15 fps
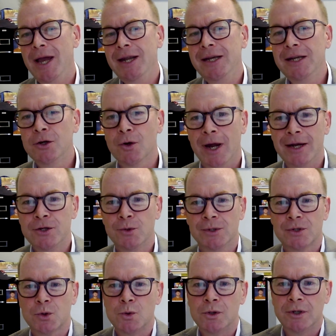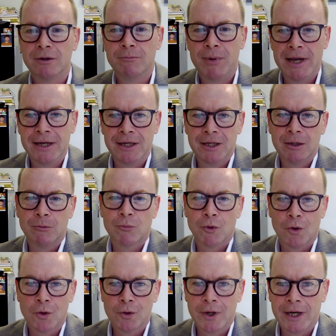any graduate school of banking
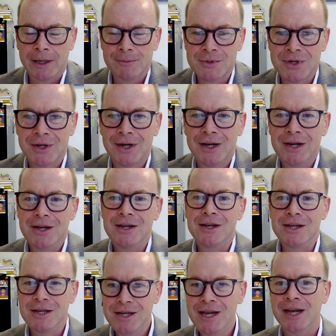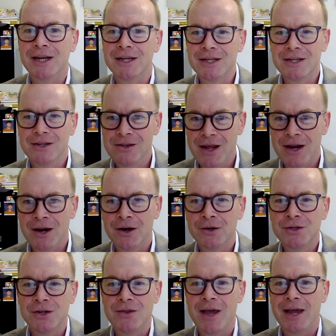programs get there
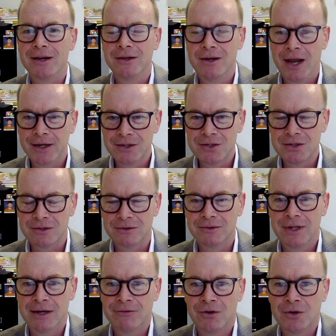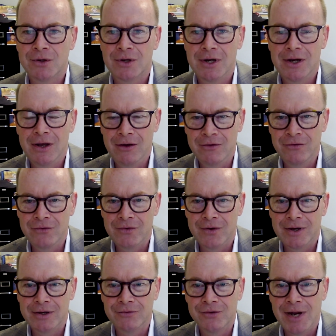to that next level of
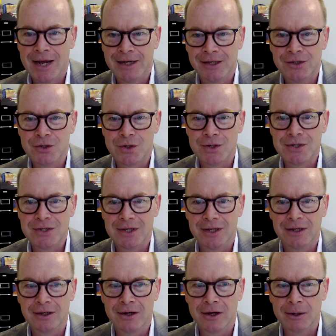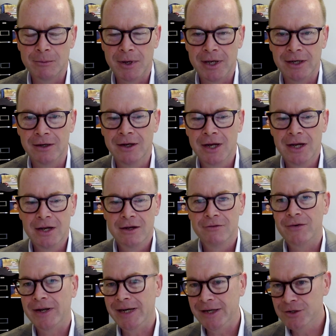non-interest income and
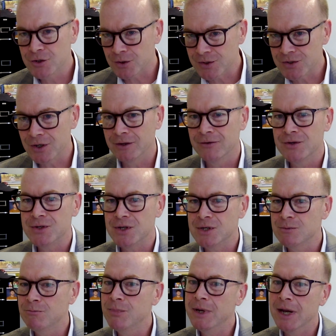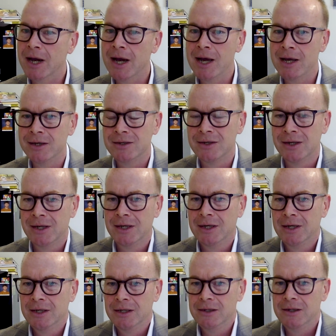financial services beyond
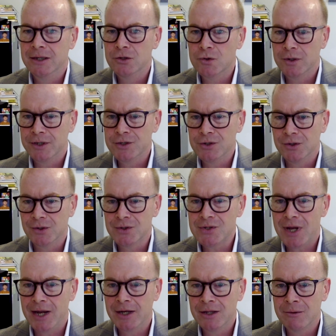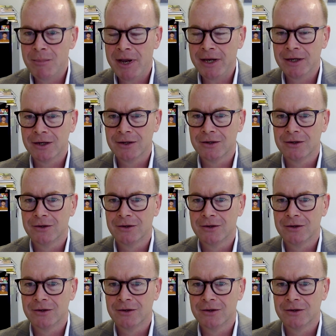the traditional side of the bank?